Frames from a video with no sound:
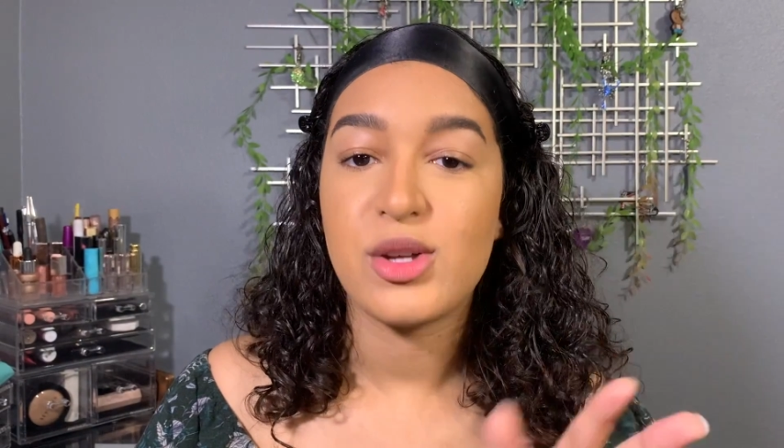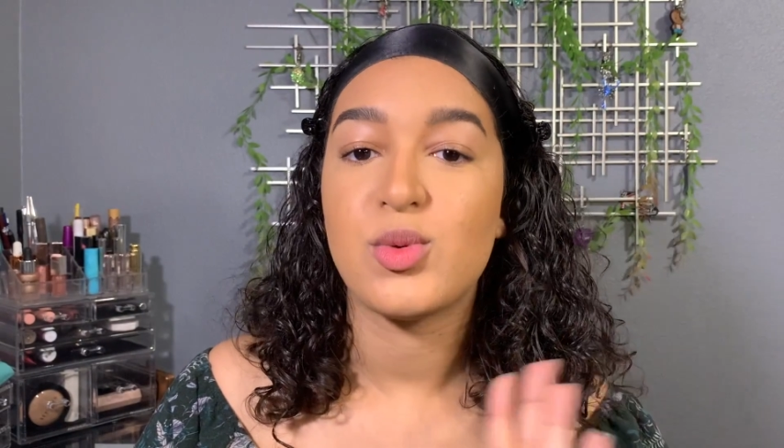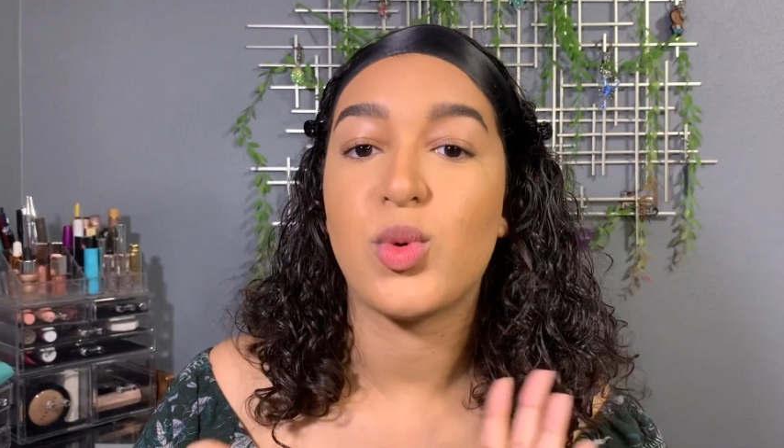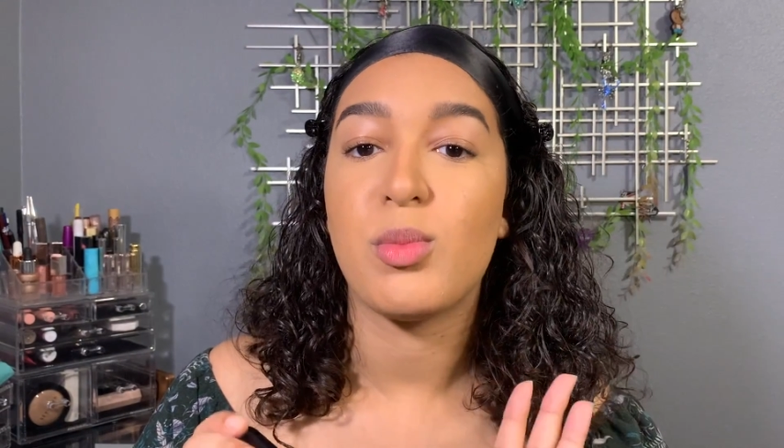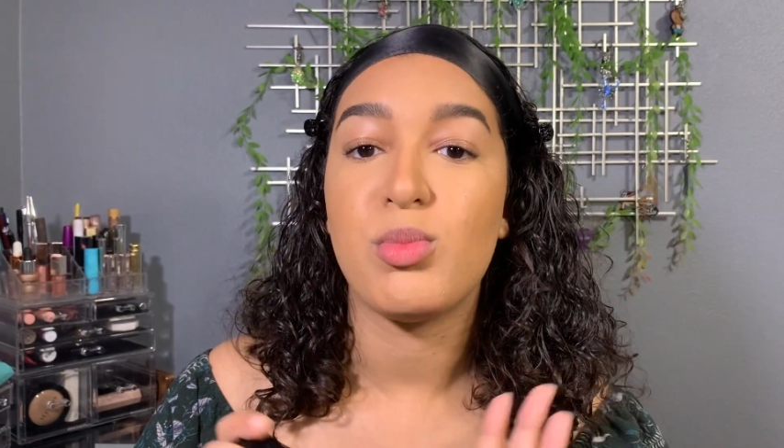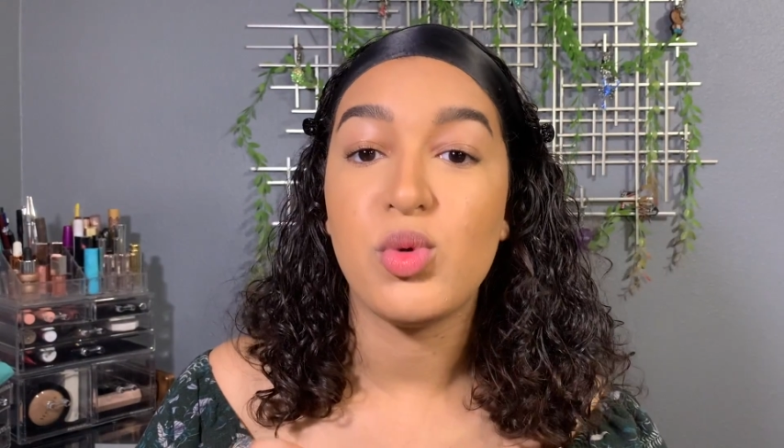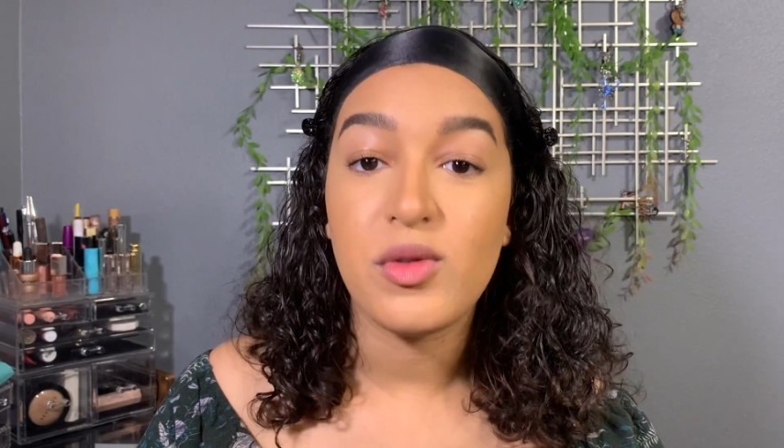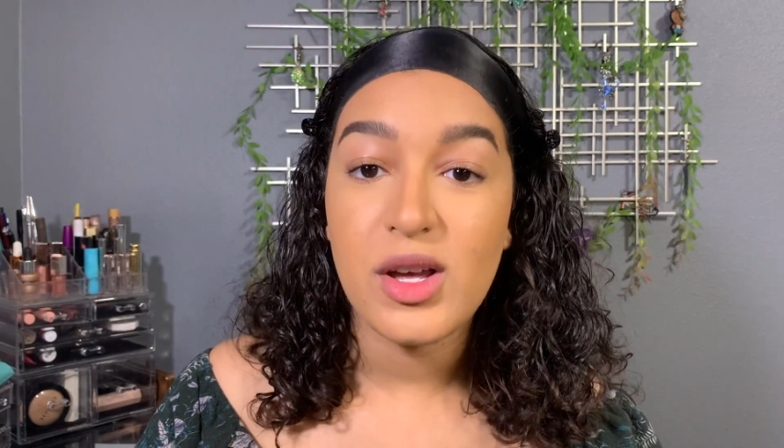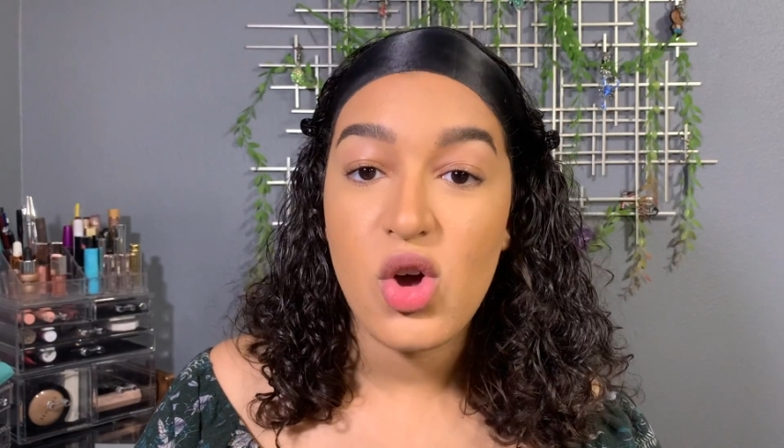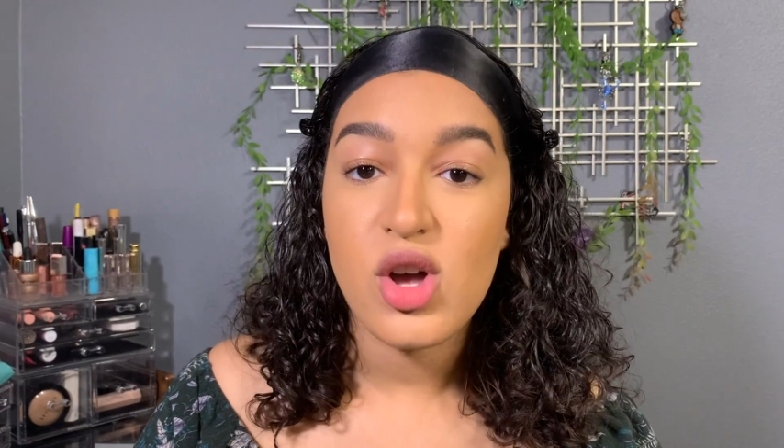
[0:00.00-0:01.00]
We're
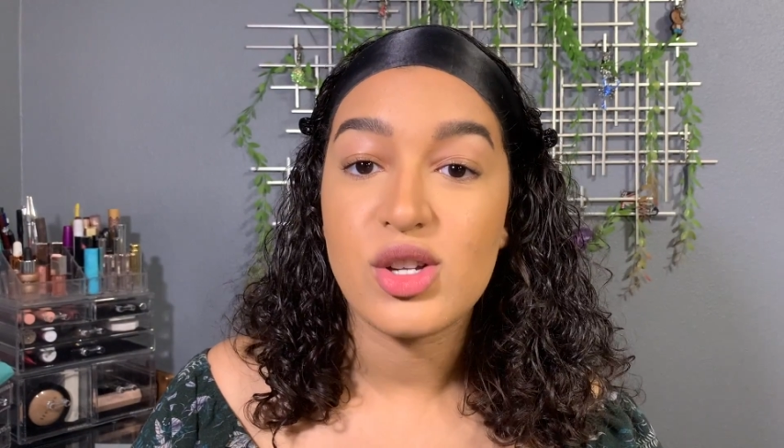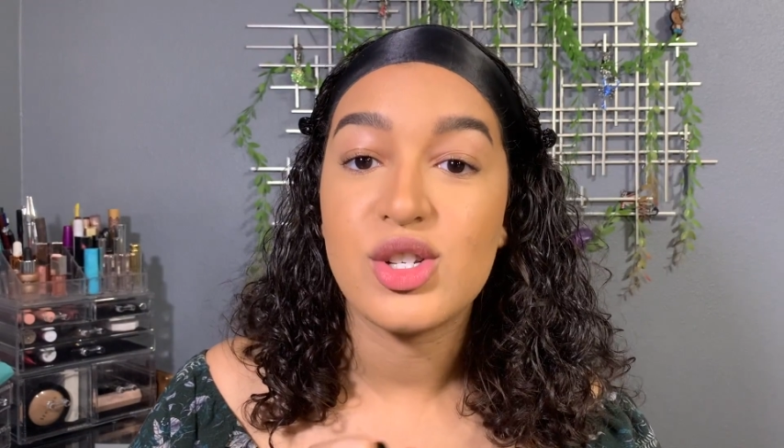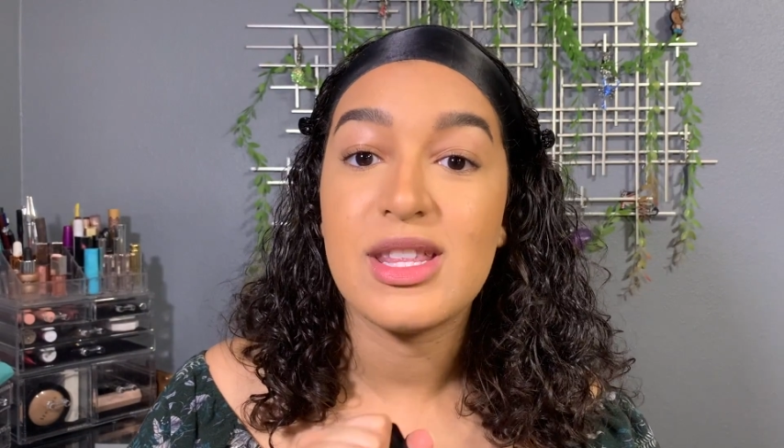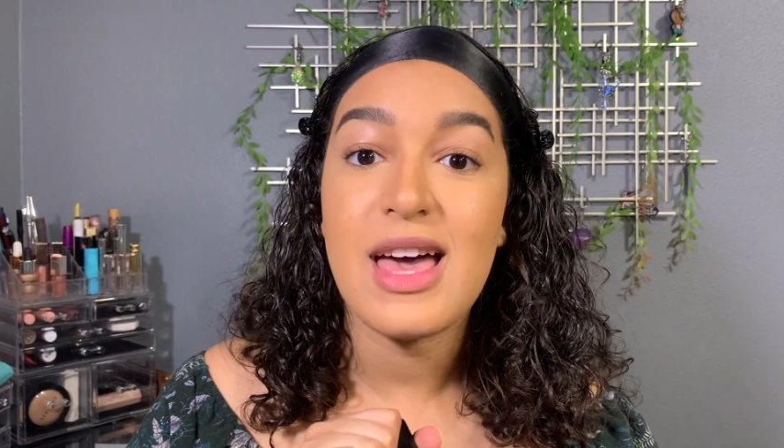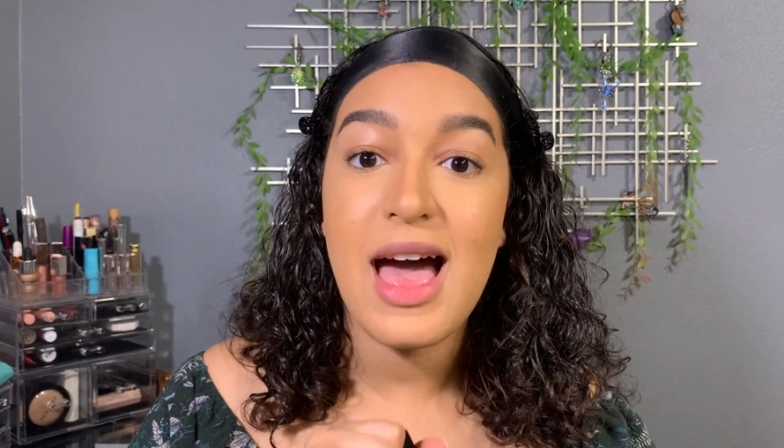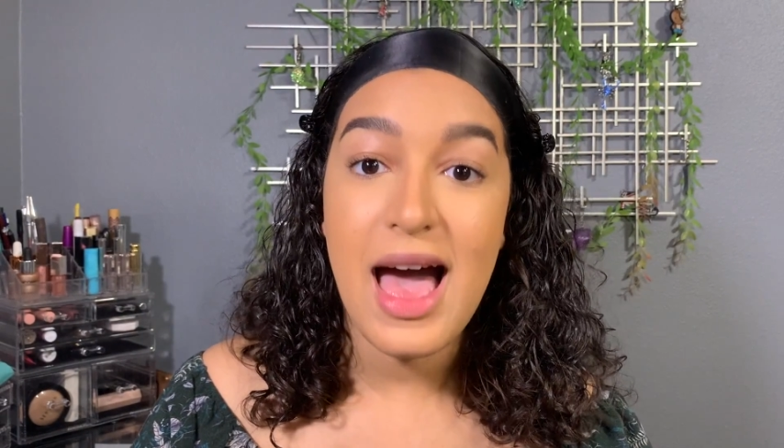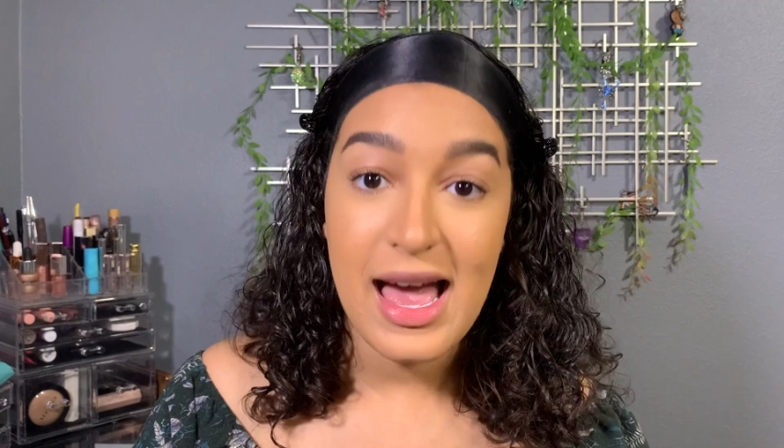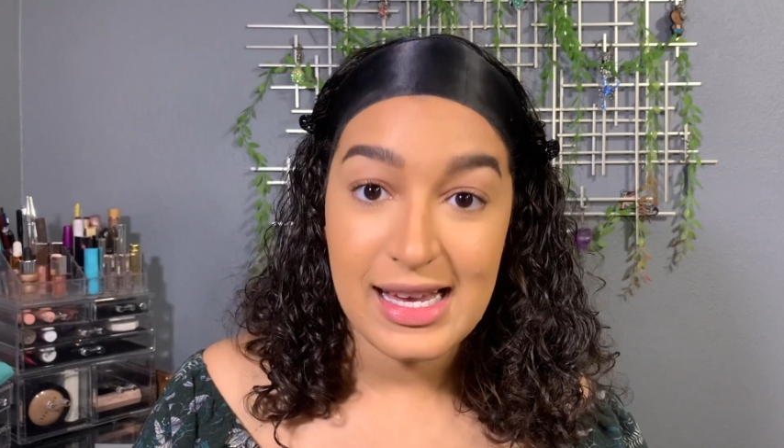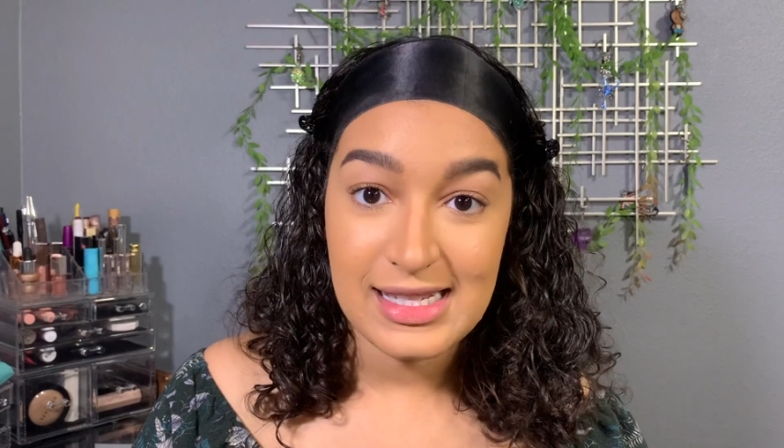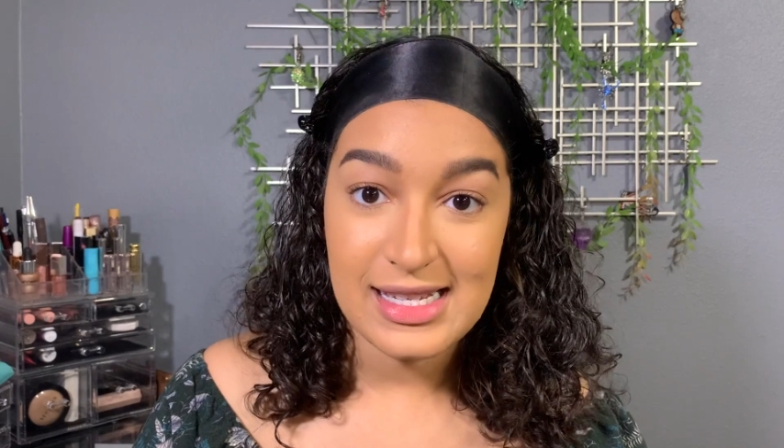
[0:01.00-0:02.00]
moving on to the
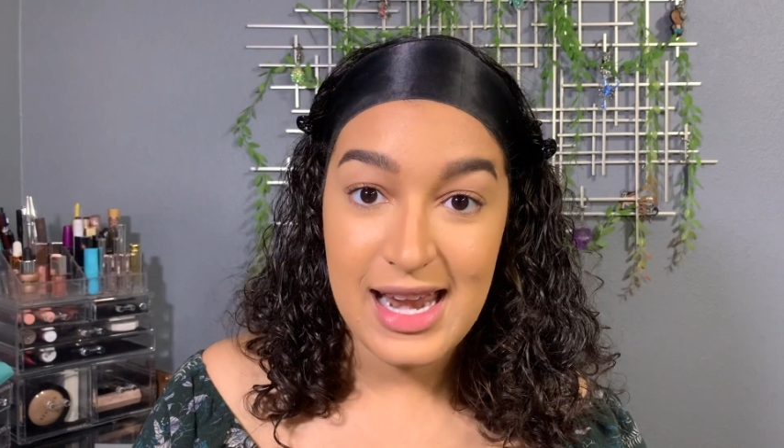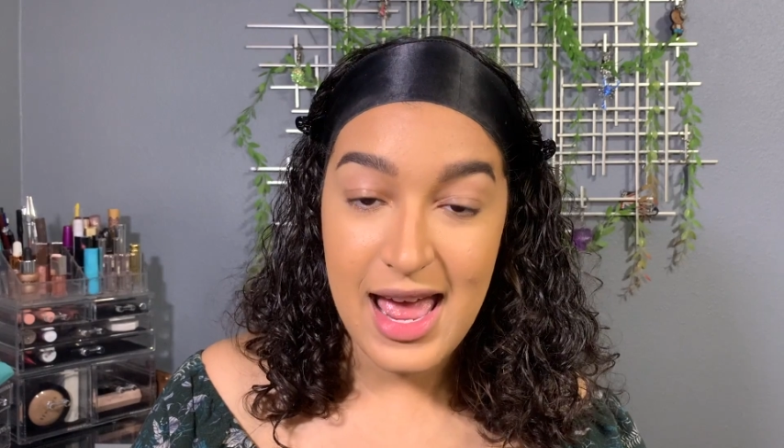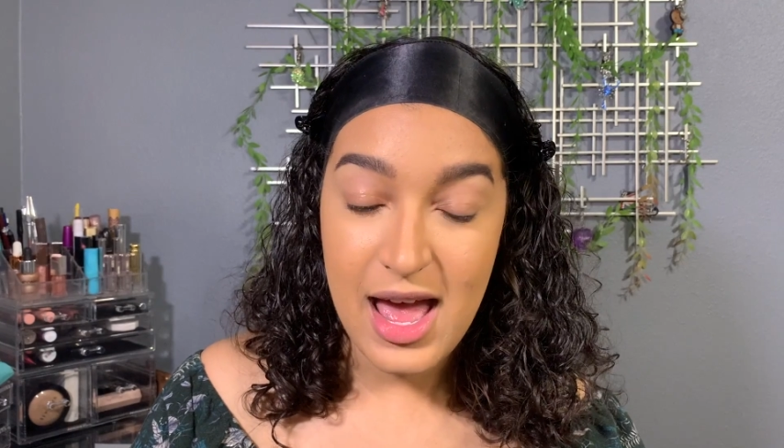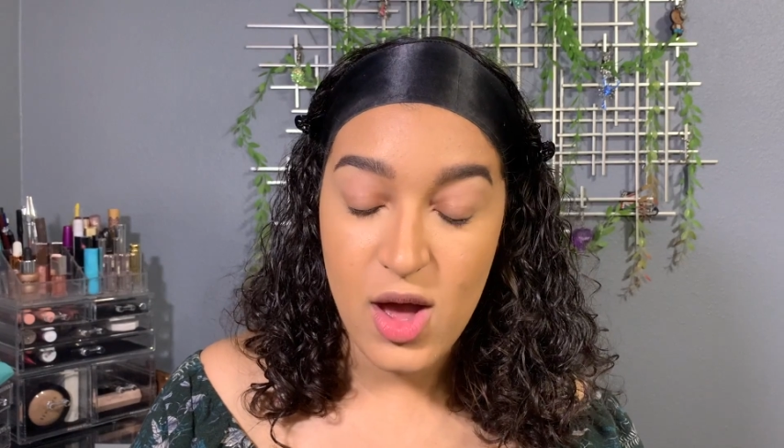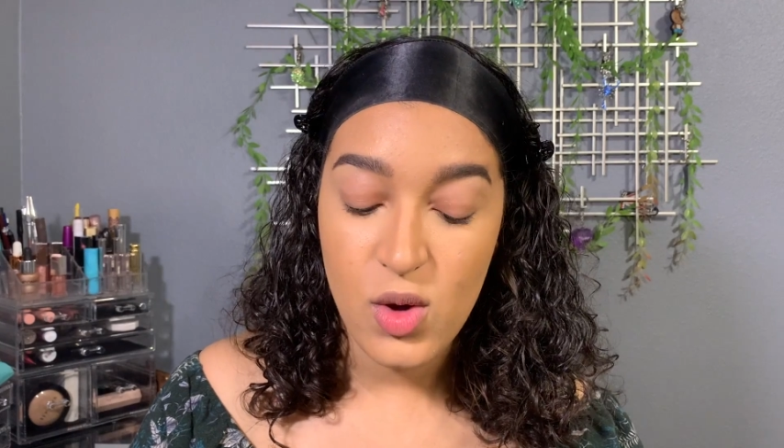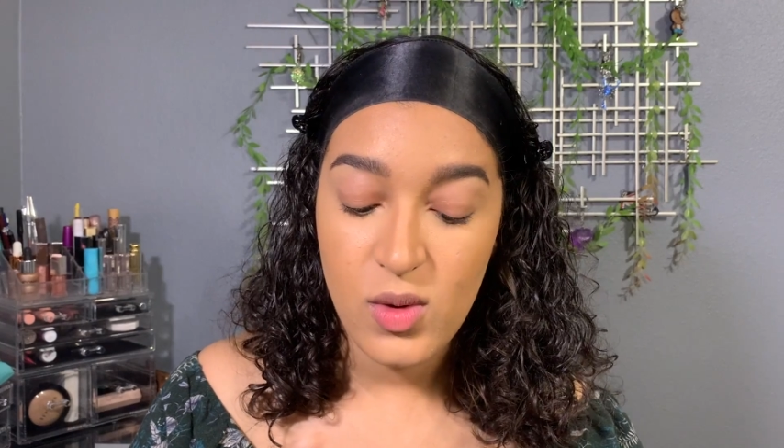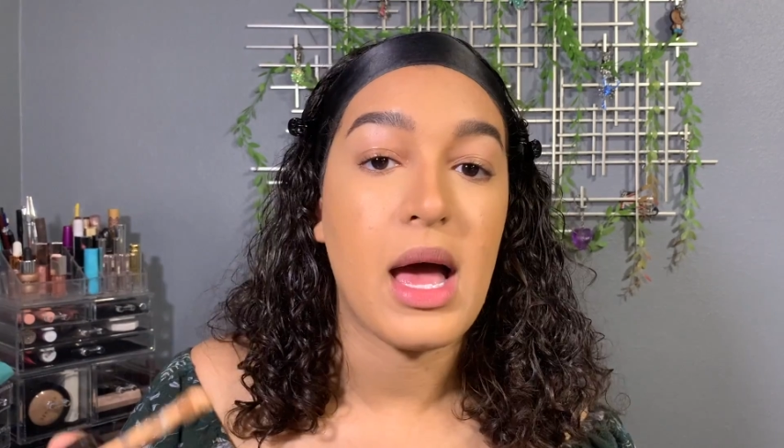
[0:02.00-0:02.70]
eyes now.